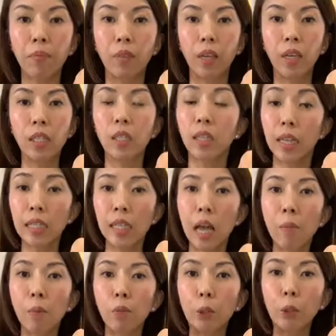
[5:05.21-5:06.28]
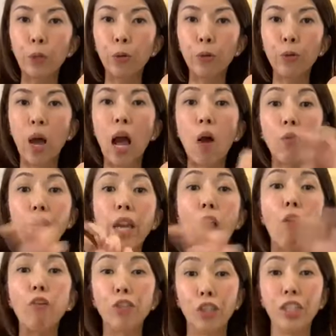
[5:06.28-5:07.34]
Okay, so next time I will show you how it
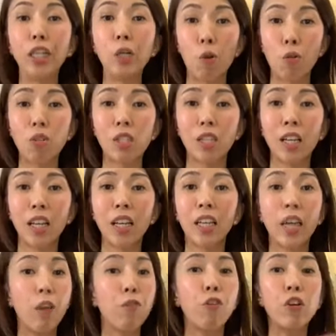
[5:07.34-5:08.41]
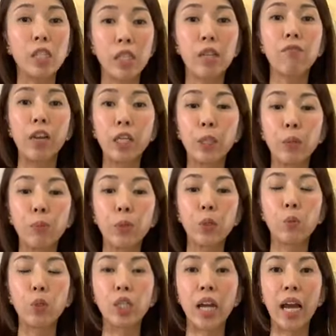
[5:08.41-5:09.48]
originally looks. Okay, for certain vegetables
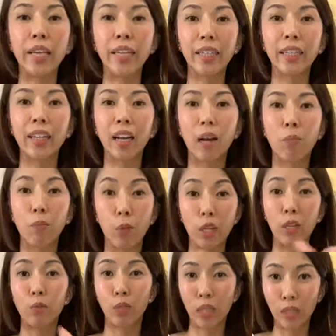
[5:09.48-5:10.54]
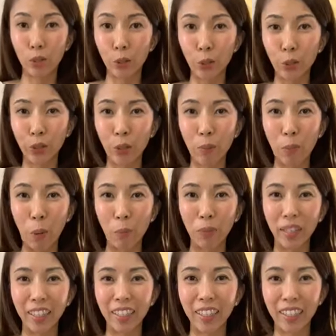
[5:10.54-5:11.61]
which I need to show you all
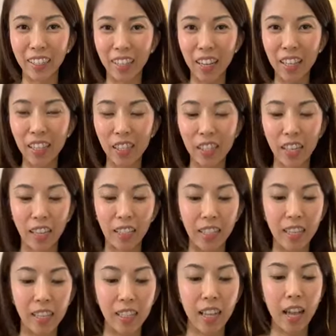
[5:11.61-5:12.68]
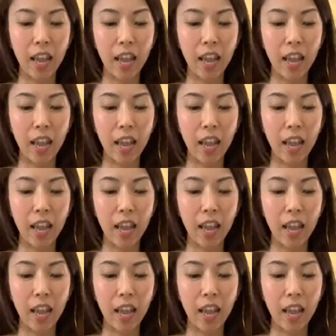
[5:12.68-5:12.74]
properly. Okay, so it's like this.